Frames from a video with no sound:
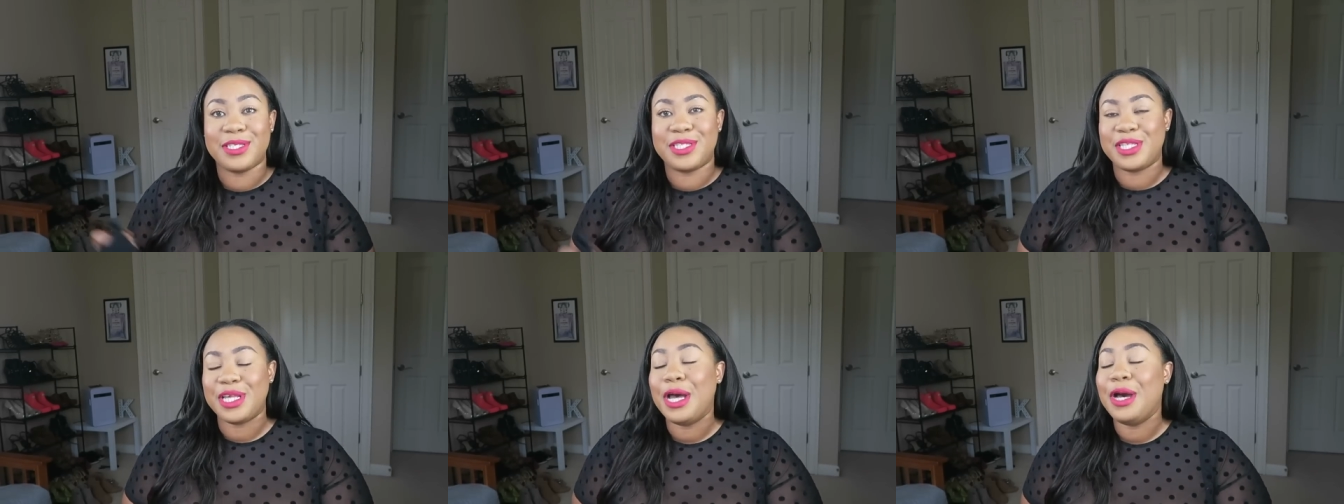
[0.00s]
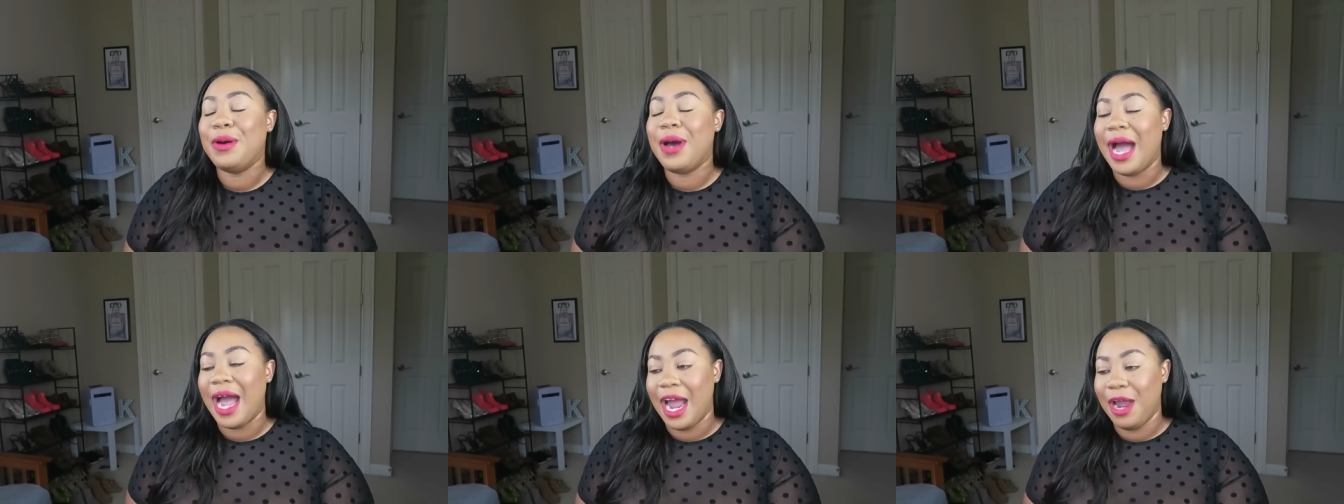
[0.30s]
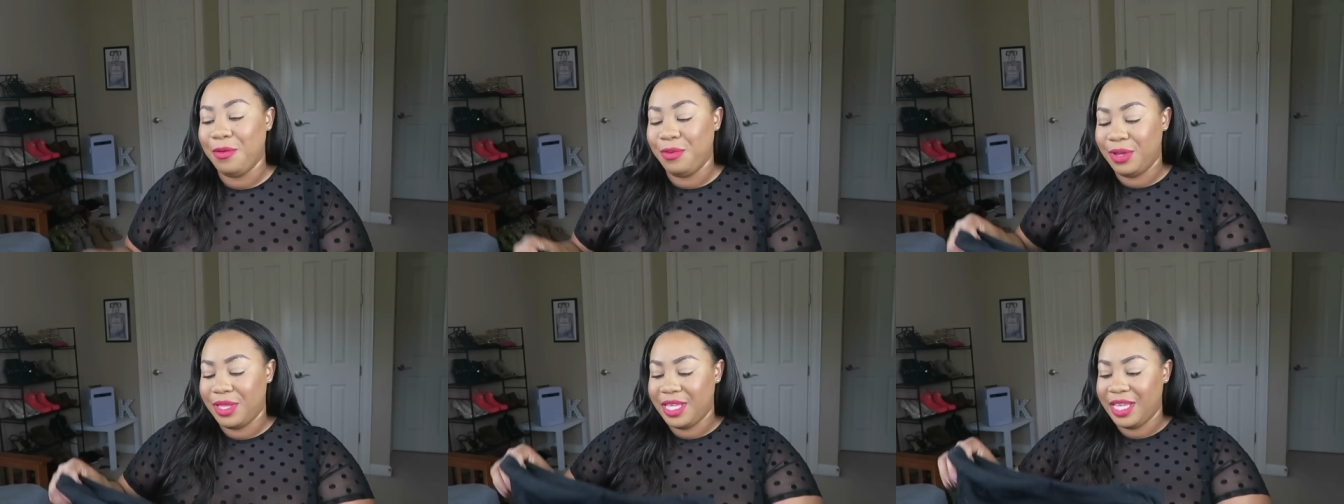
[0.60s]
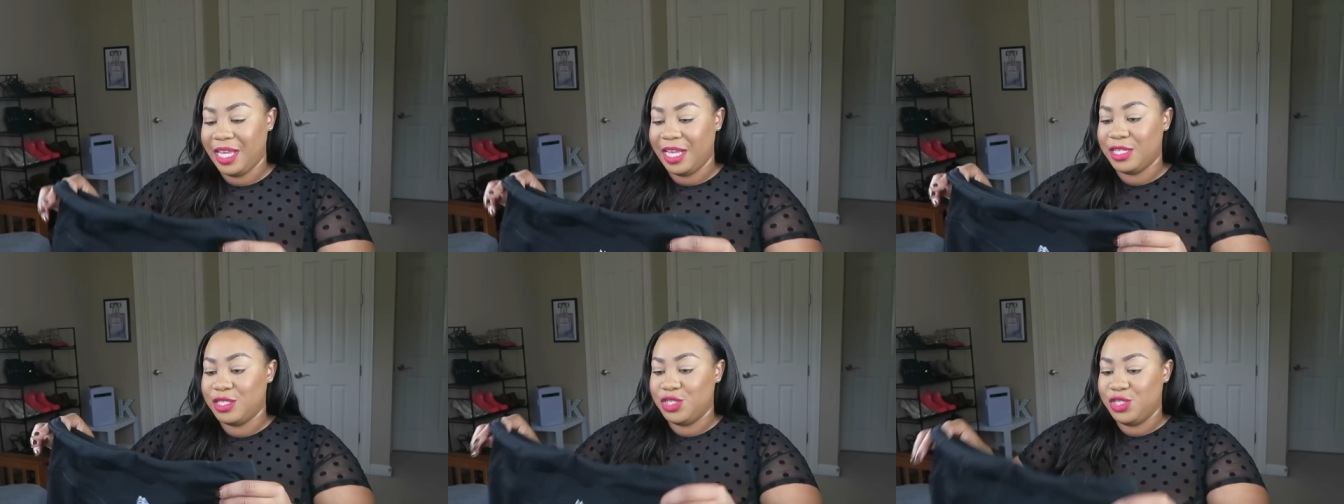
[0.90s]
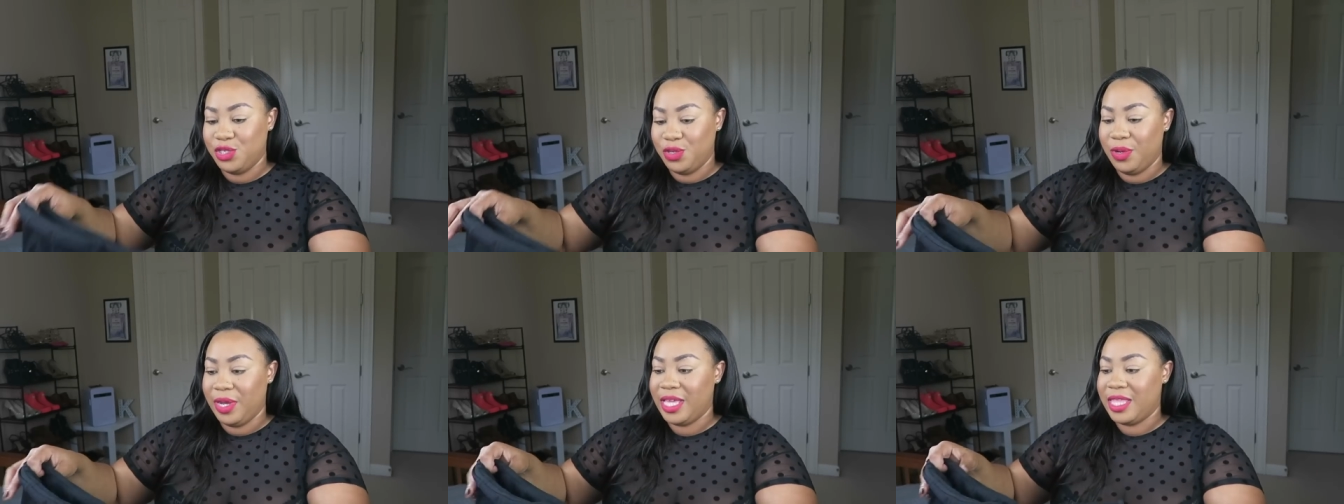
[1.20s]
So I really
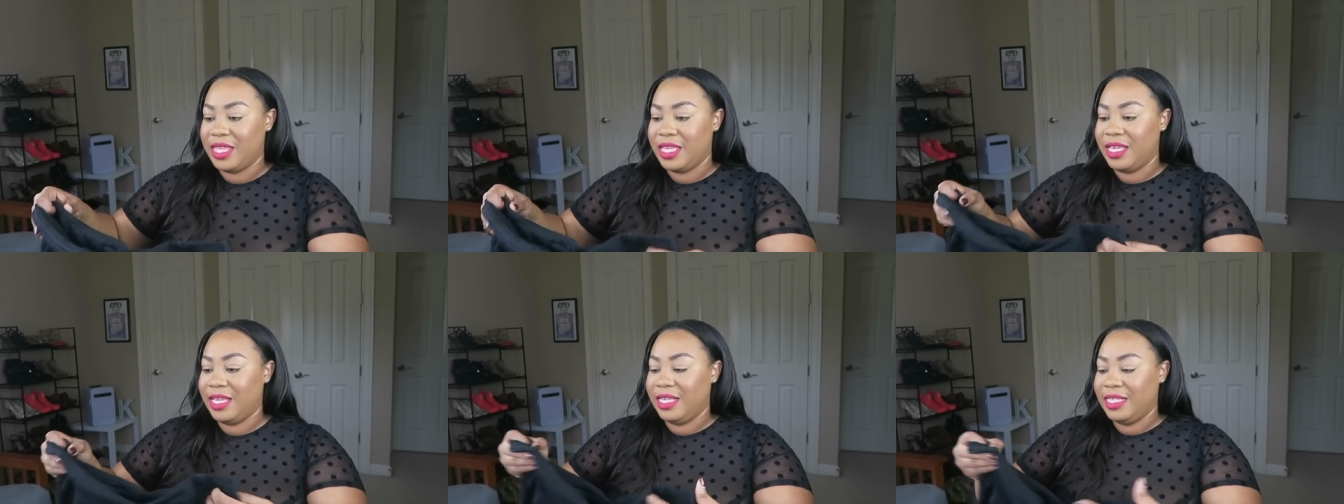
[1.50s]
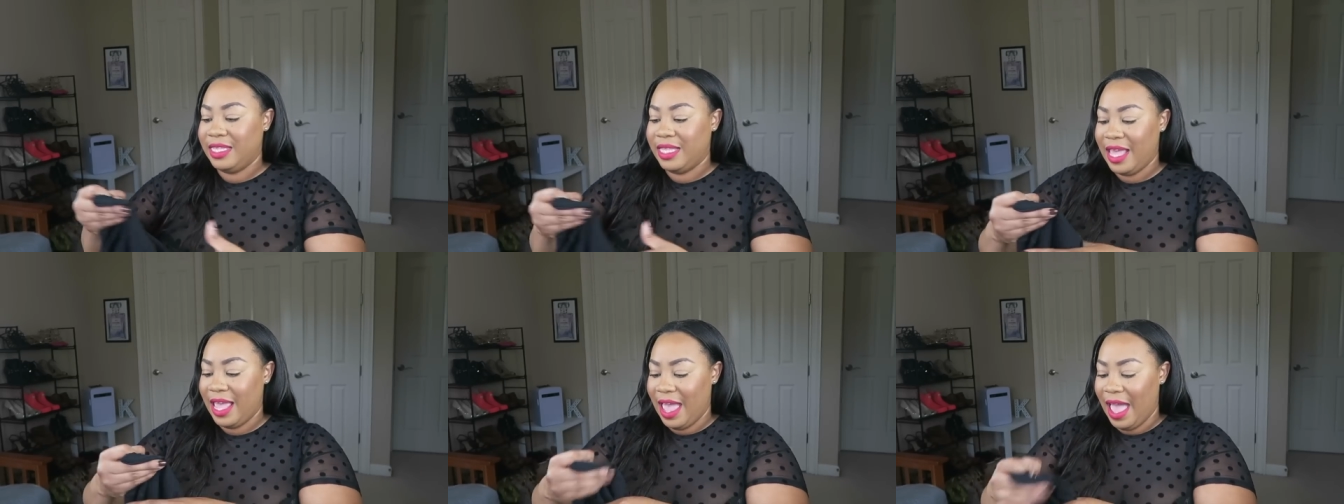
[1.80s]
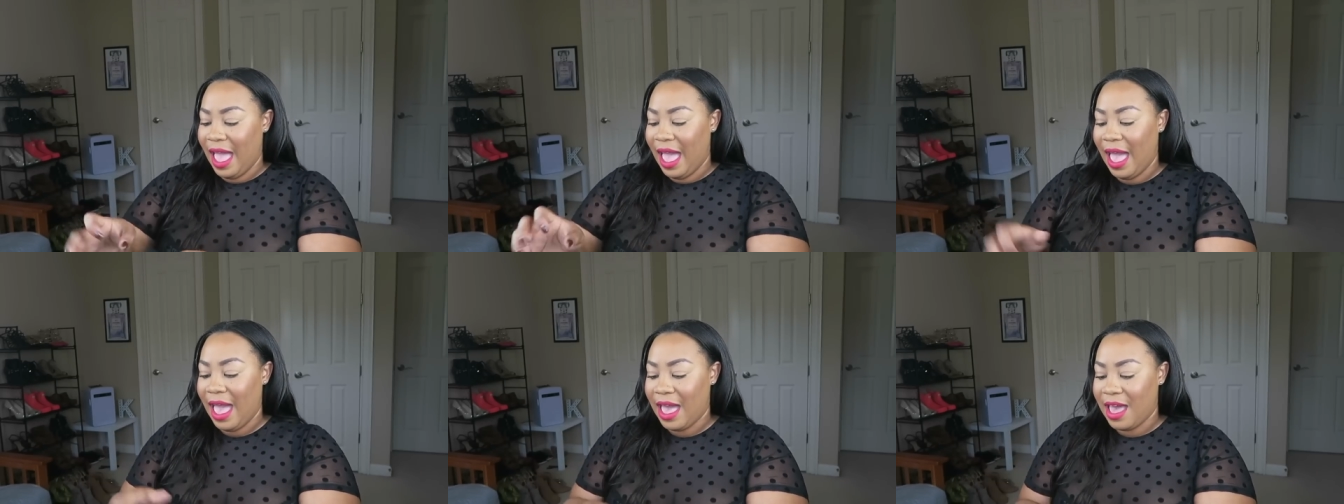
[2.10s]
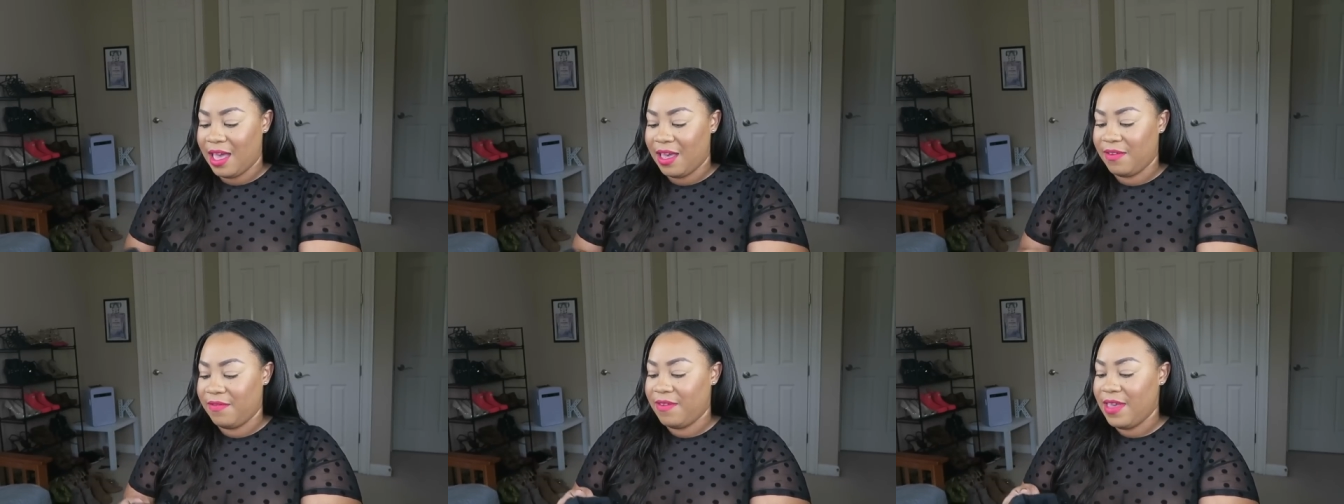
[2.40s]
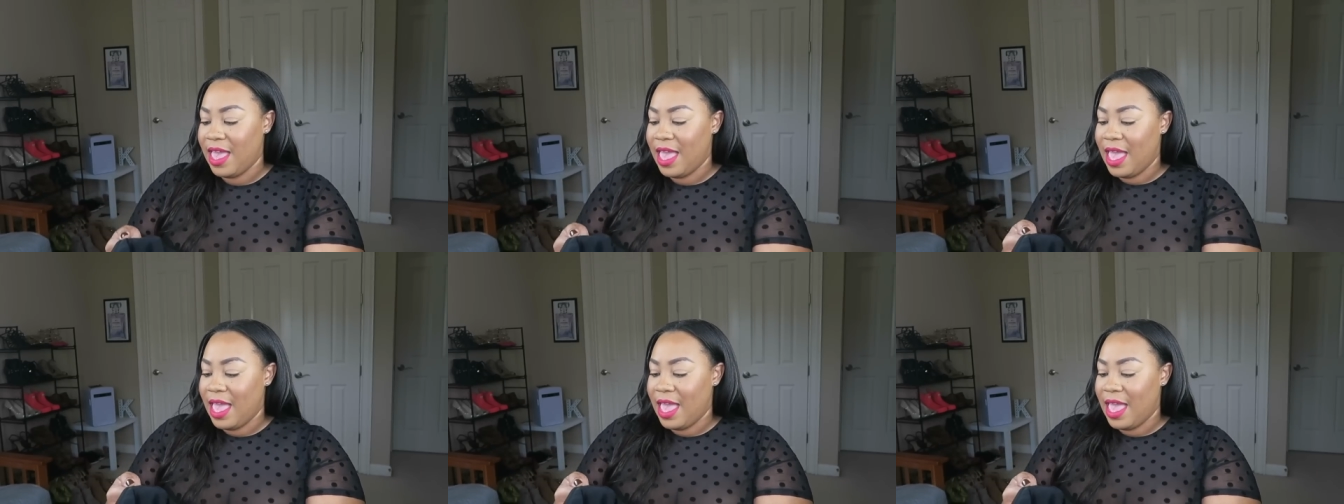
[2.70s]
enjoy these. They have